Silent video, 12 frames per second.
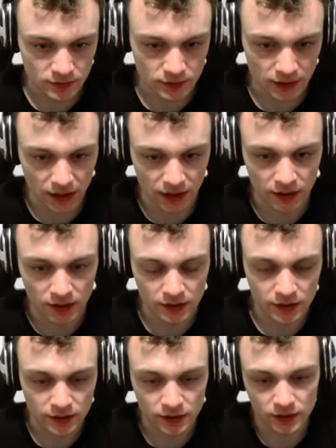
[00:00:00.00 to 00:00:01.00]

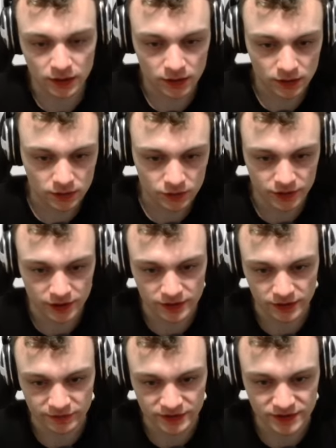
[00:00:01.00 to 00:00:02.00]
Okay,
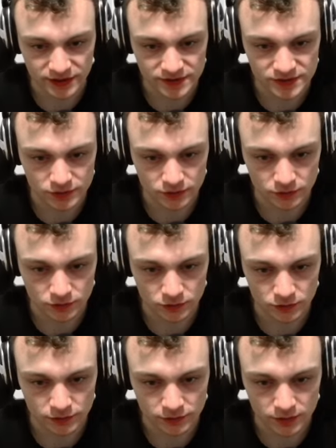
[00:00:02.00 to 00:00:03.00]
the event has
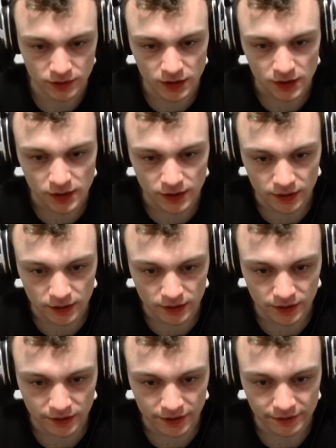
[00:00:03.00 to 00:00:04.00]
no...
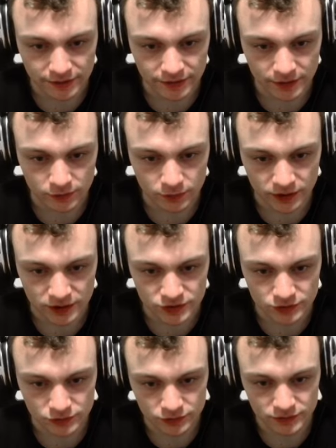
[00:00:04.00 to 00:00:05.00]
I think we need
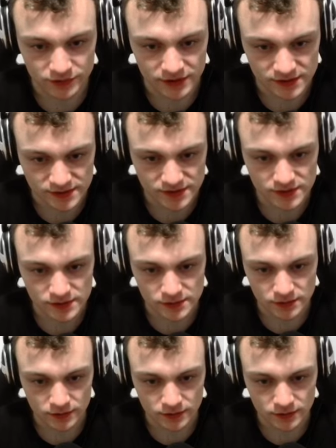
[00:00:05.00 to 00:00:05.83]
to do this.